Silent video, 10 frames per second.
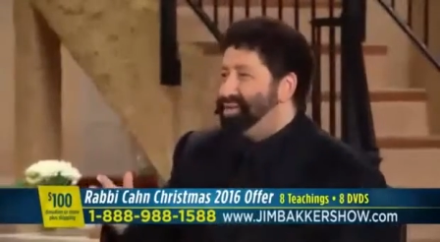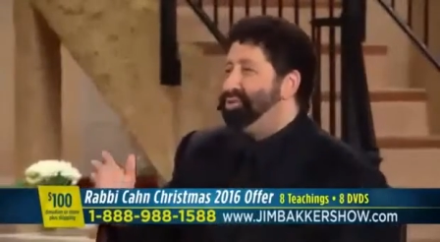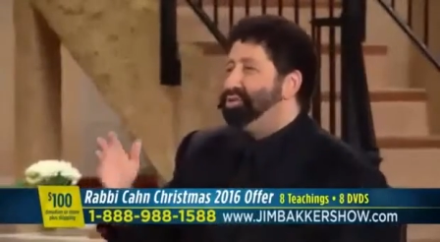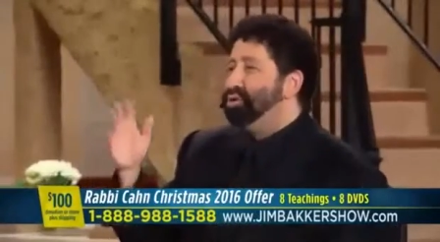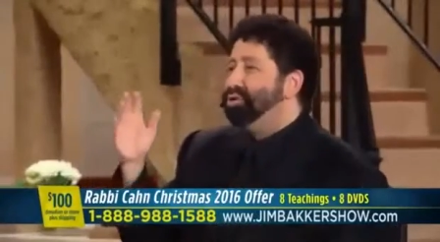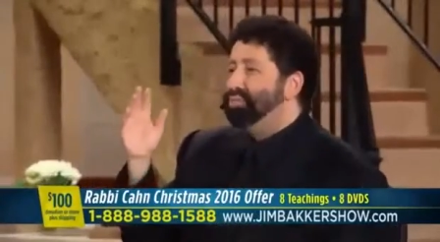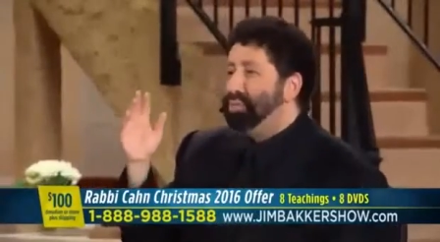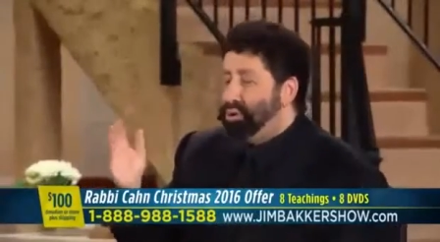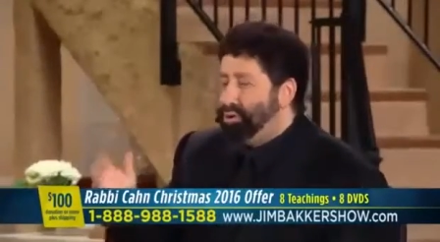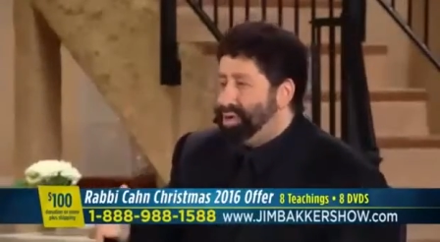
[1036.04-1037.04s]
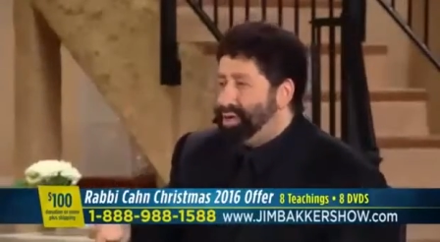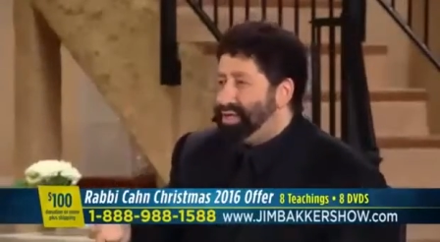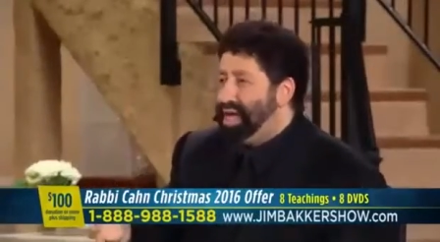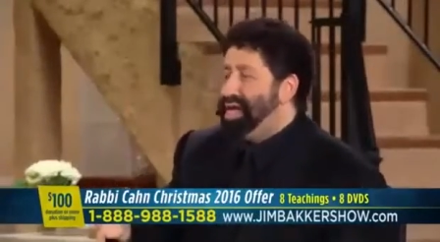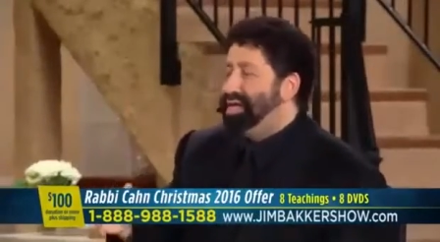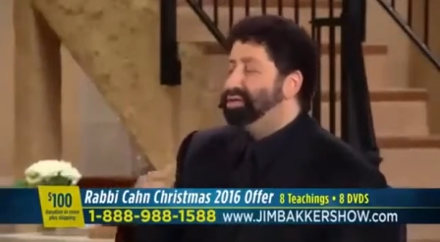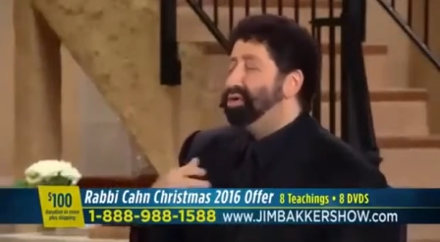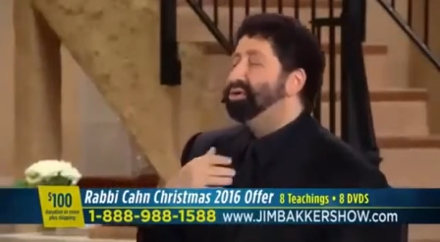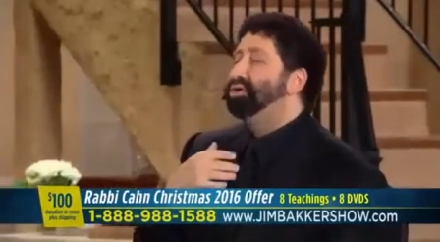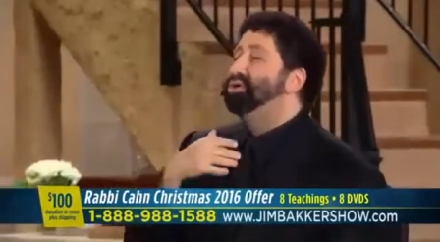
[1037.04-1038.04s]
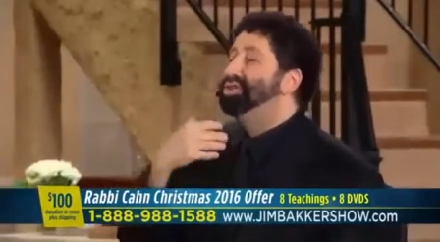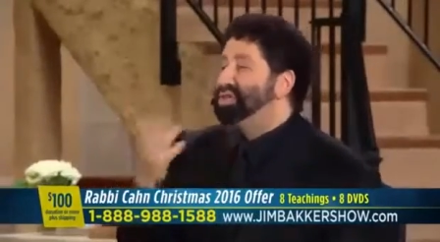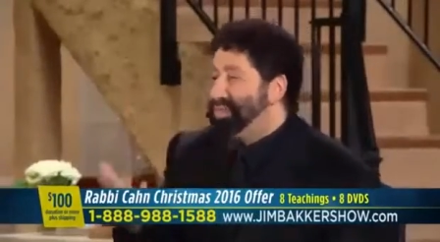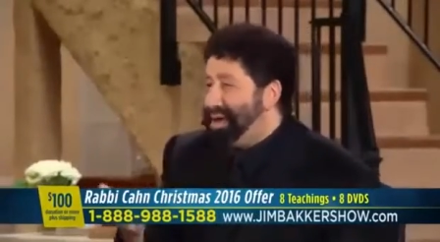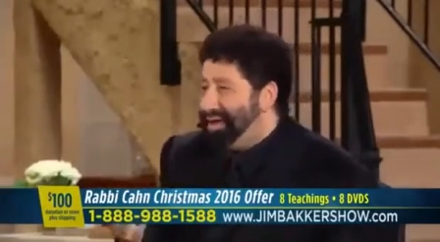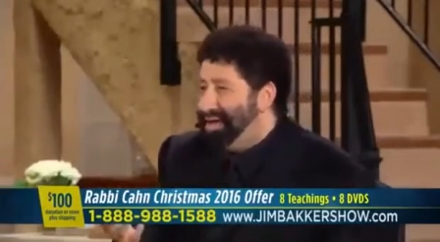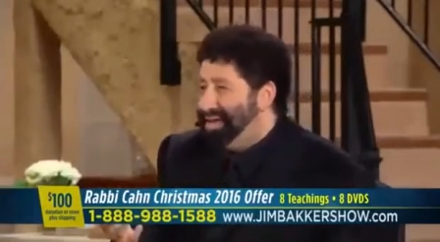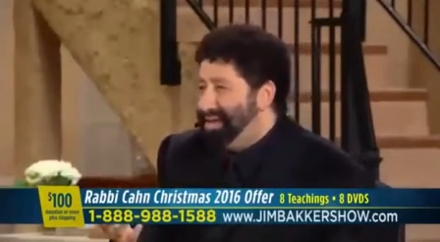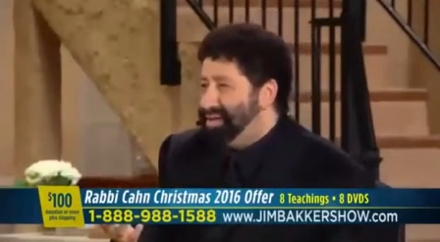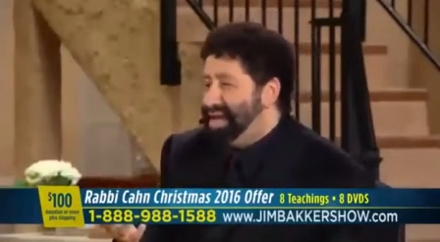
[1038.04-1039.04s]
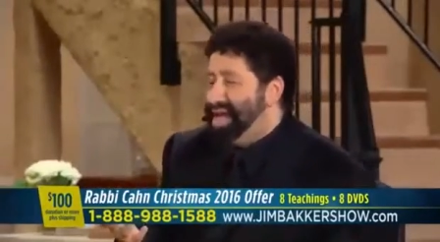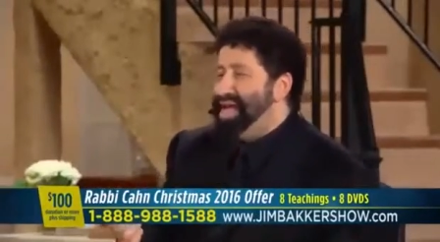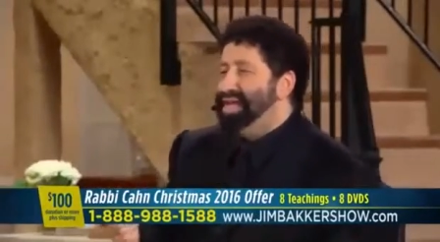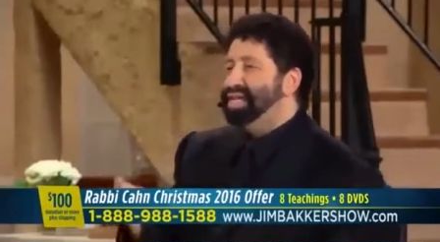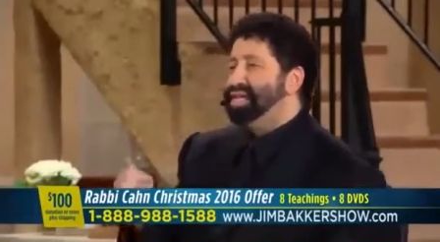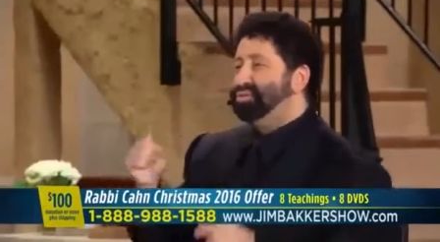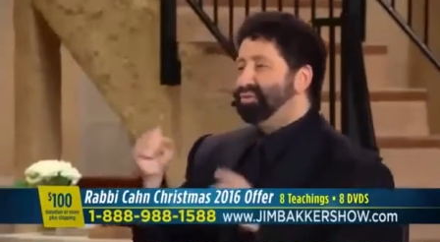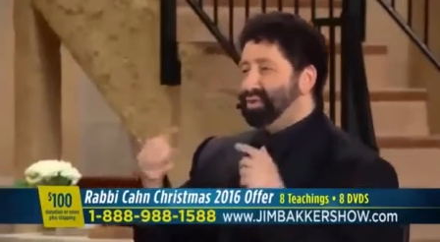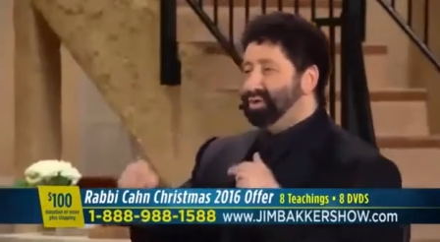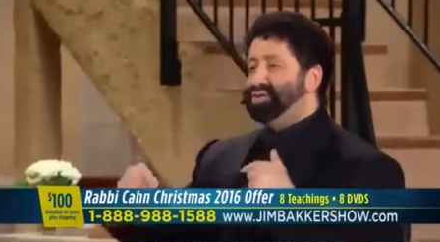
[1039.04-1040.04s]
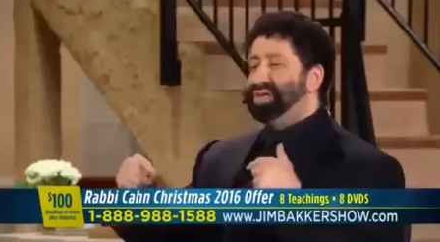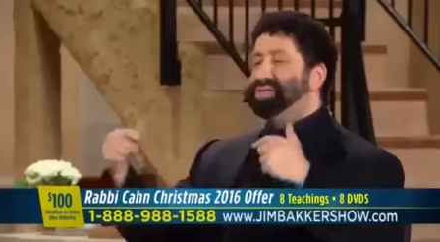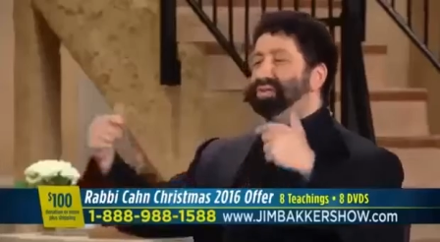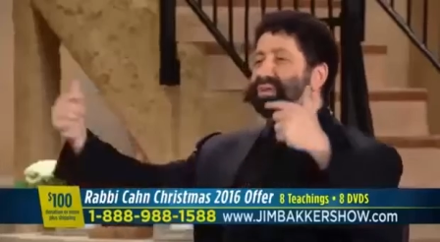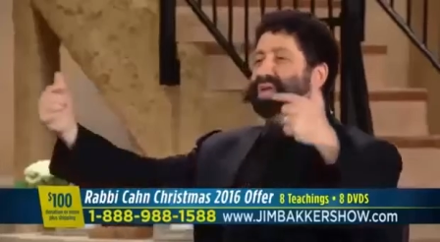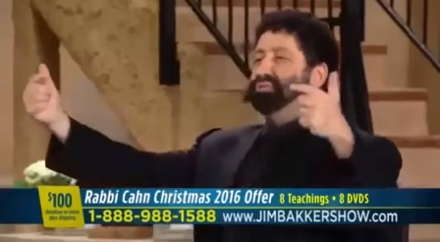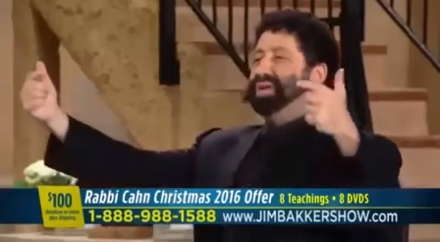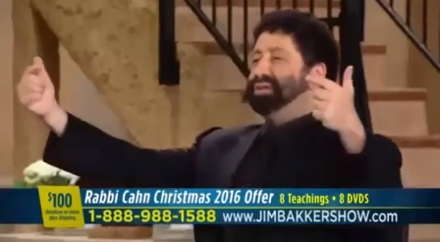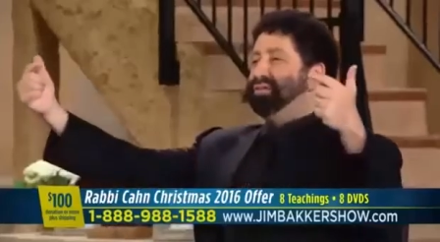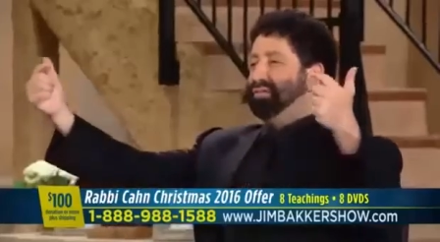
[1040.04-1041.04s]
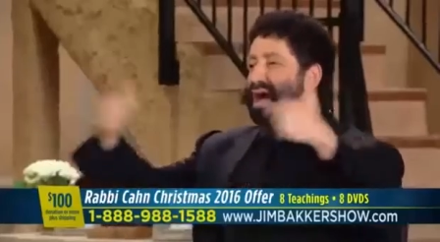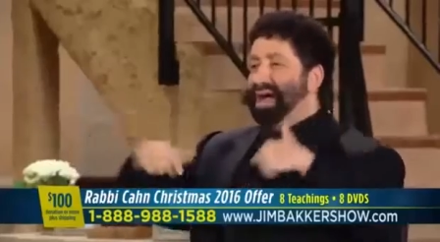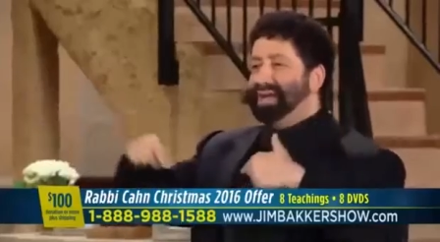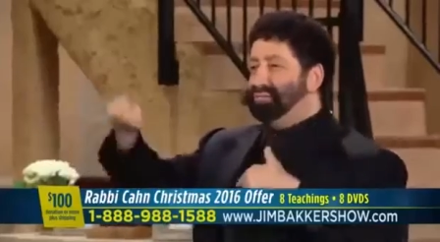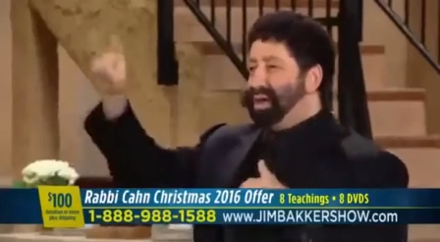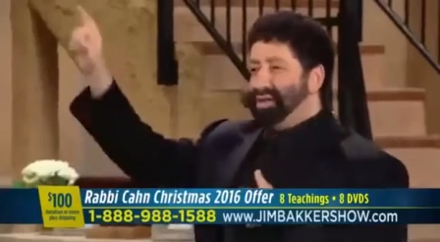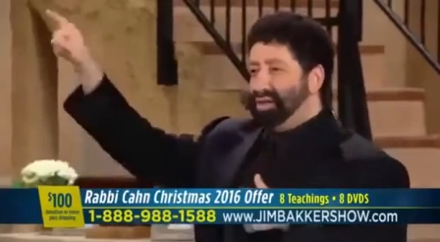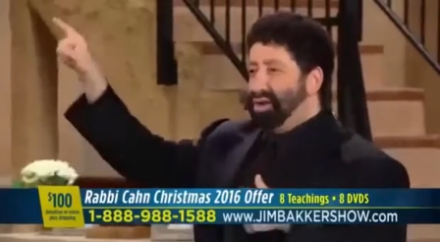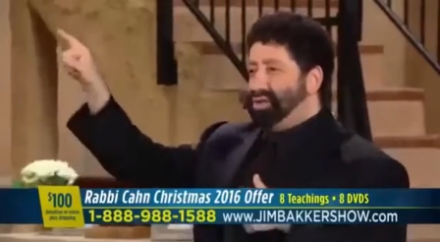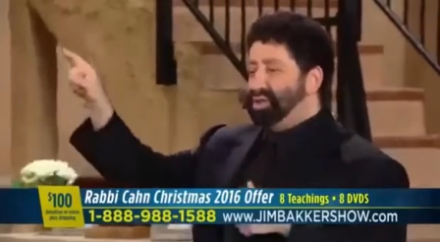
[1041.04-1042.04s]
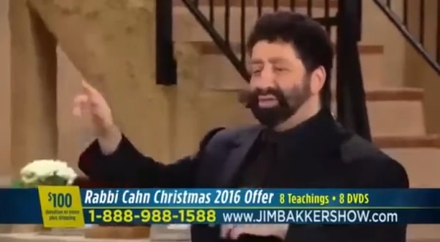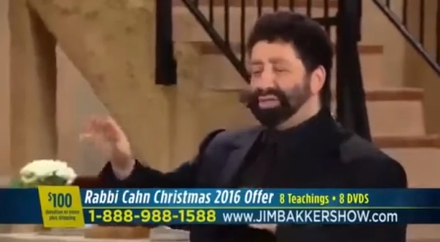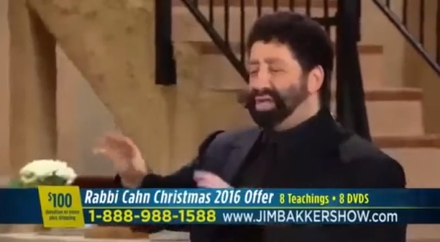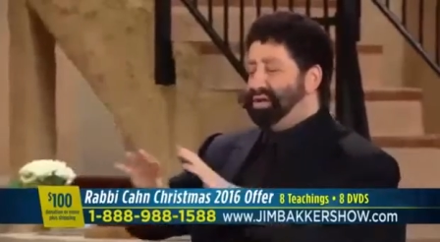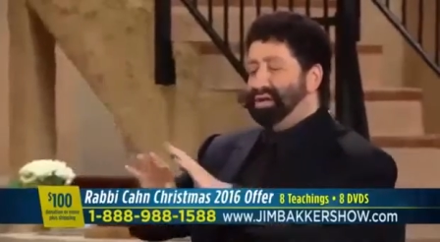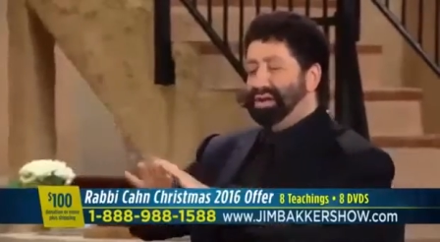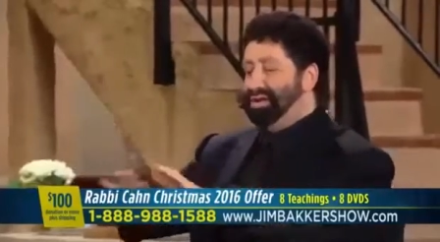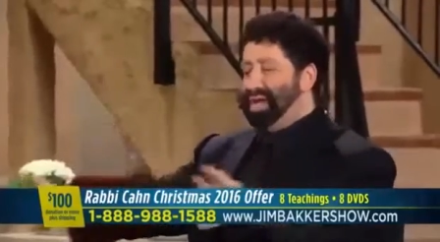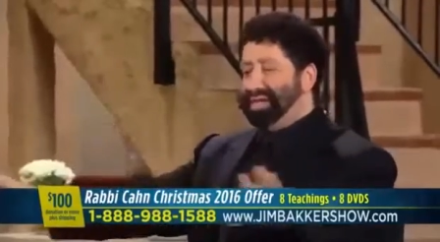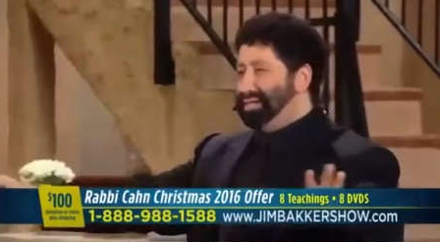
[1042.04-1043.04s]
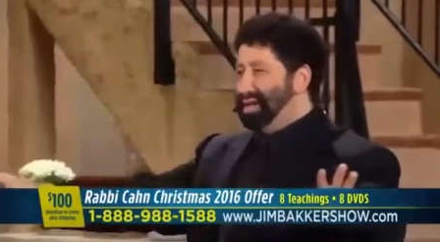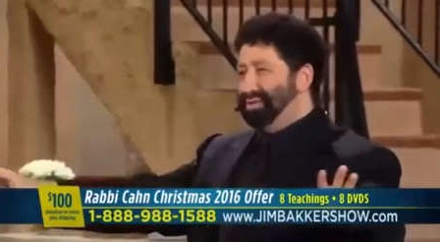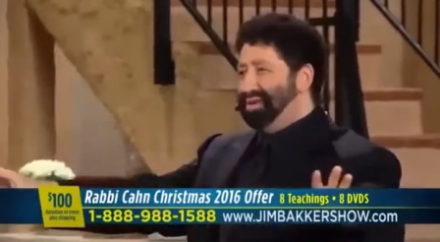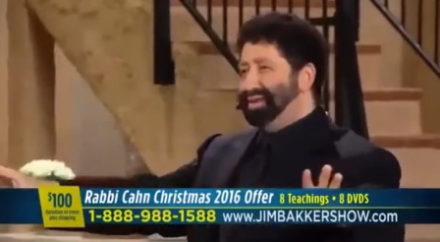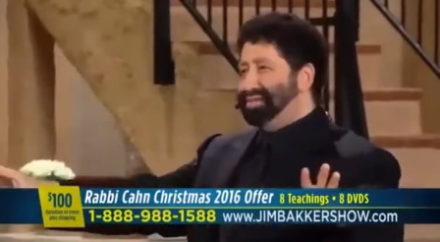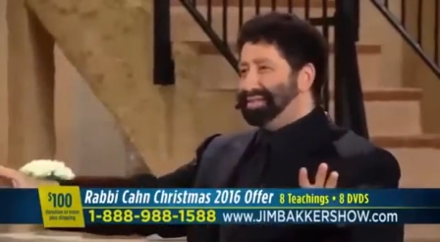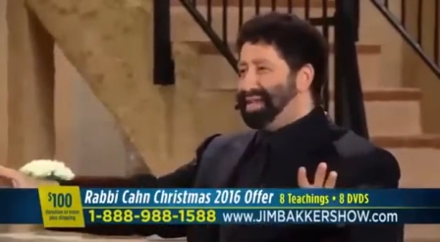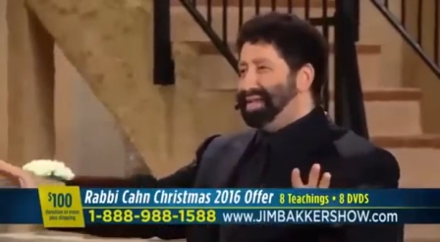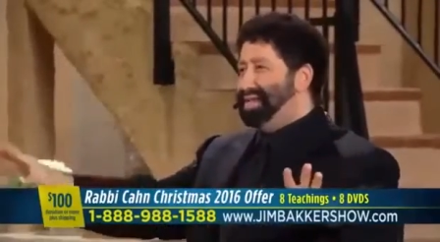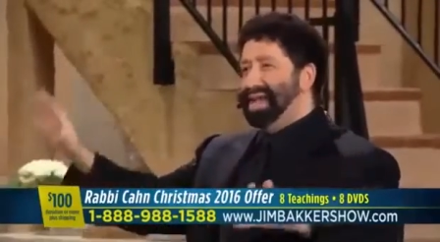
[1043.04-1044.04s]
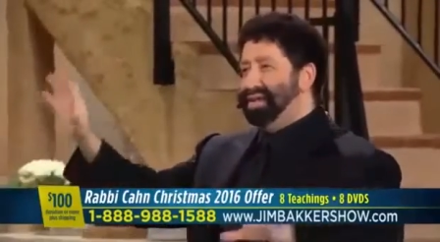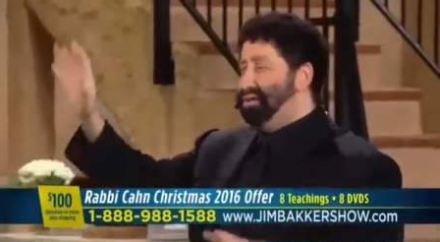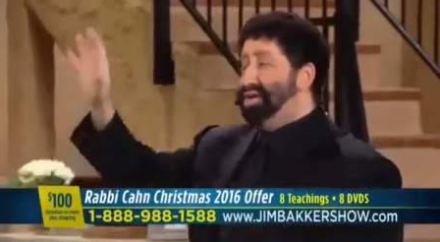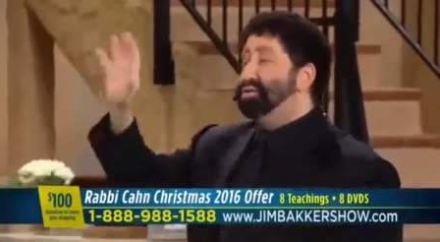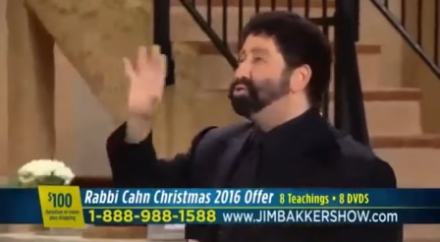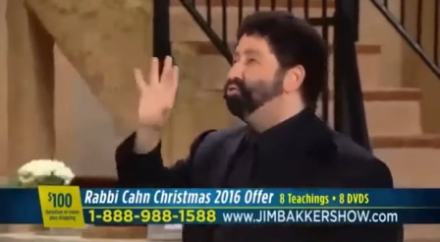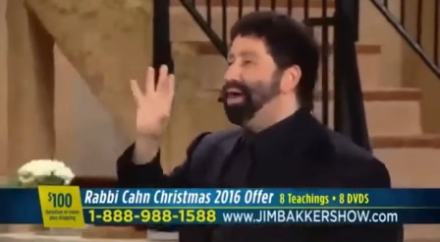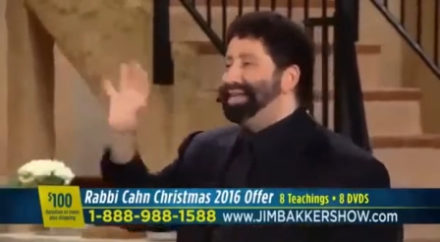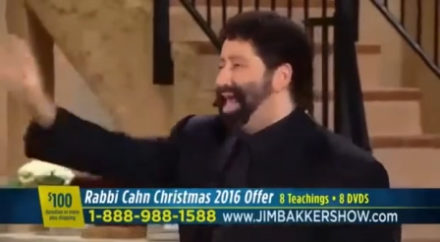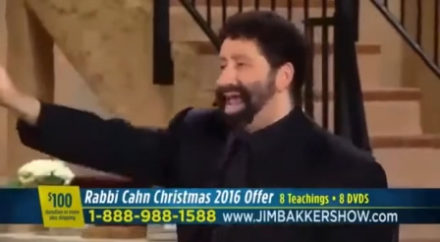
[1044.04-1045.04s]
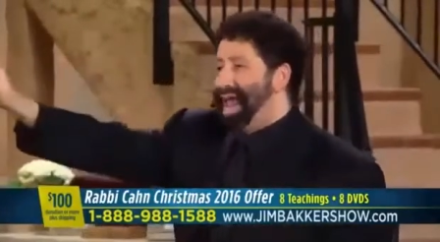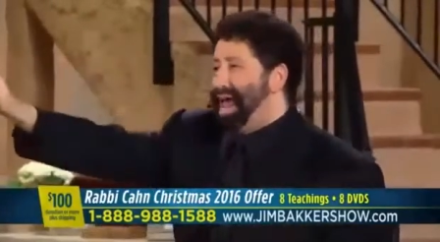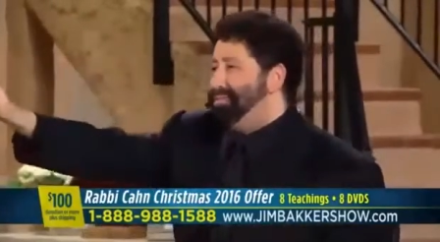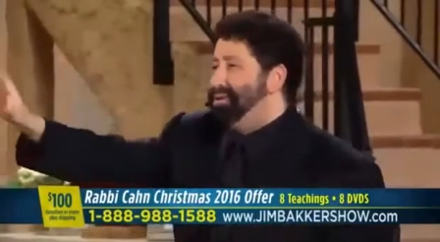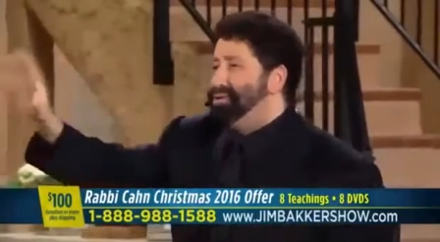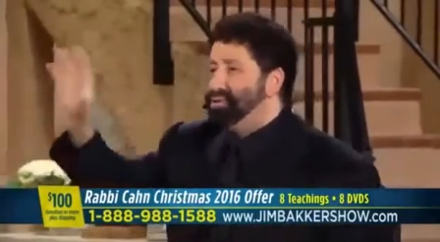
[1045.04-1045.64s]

It's with total boldness. Yeah. It's total chutzpah. You know, it's refusing to be redefined by the culture, but saying, no, no, no, that's not what it is. Just like he goes right to Ahab. He